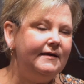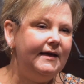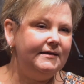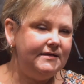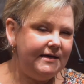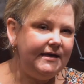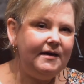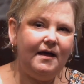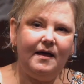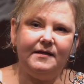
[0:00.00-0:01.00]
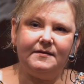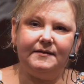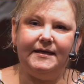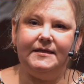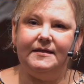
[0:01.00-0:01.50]
And did he not
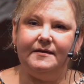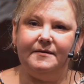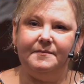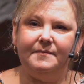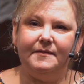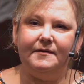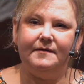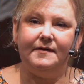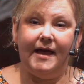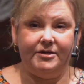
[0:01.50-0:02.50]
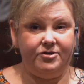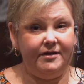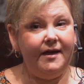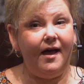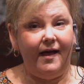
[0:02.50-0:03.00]
lead them?
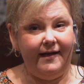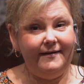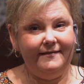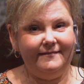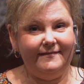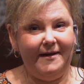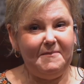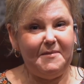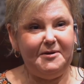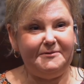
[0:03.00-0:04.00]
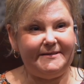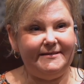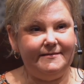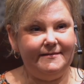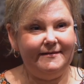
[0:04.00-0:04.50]
Actually, God, not
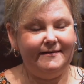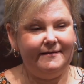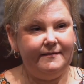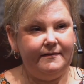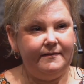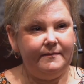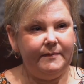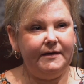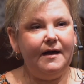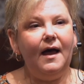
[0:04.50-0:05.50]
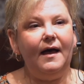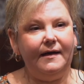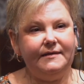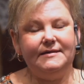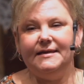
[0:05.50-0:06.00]
Moses, but
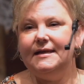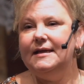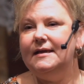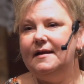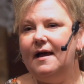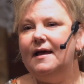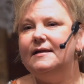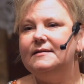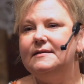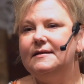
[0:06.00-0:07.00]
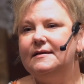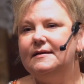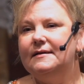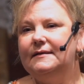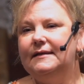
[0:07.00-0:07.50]
God. Did he not
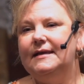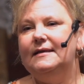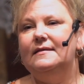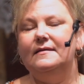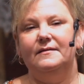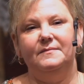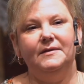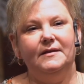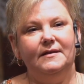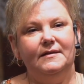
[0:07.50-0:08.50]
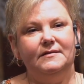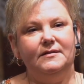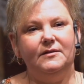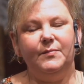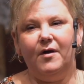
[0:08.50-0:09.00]
lead them
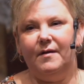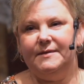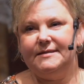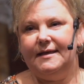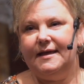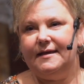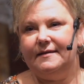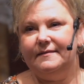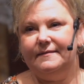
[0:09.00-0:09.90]
to the promised land?